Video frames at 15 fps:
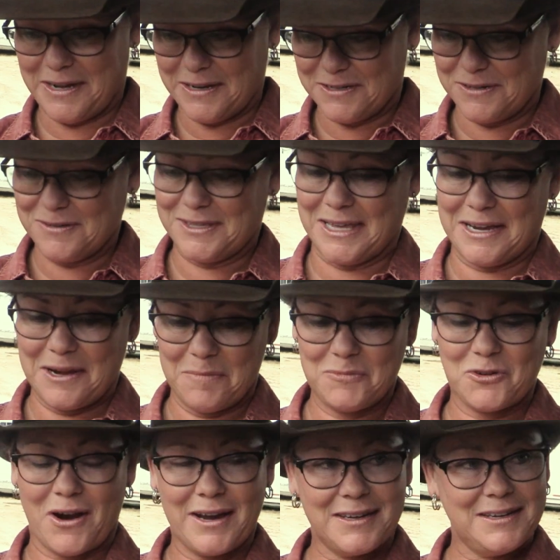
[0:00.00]
I do think I'm
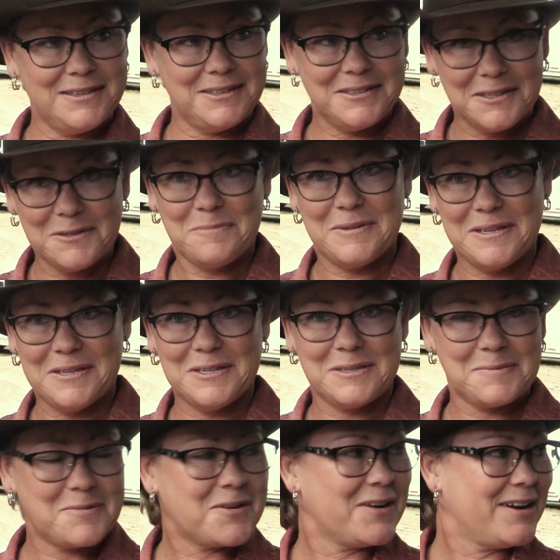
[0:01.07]
dragging a little bit
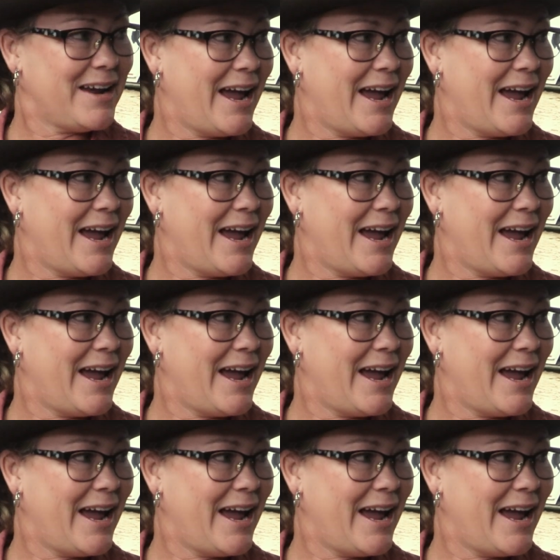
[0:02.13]
this morning.